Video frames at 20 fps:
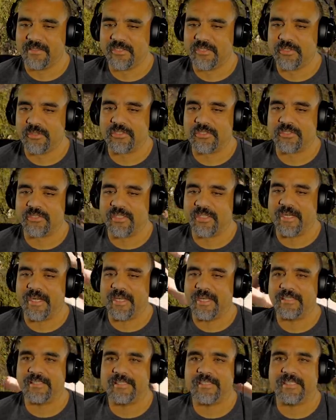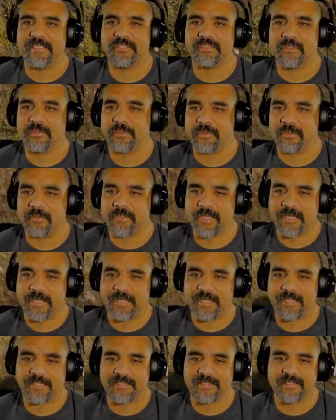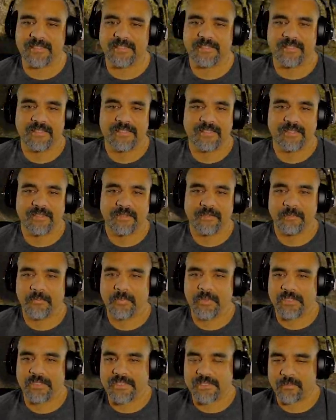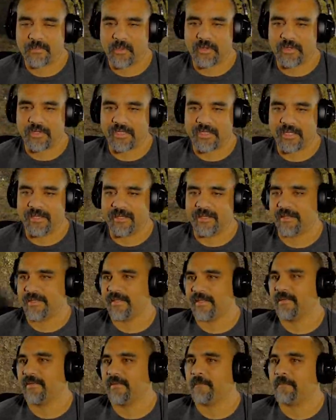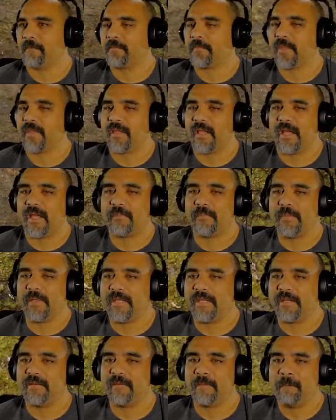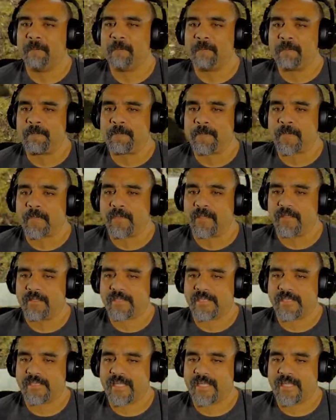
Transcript: 218 total days. Put some work in. I mean... just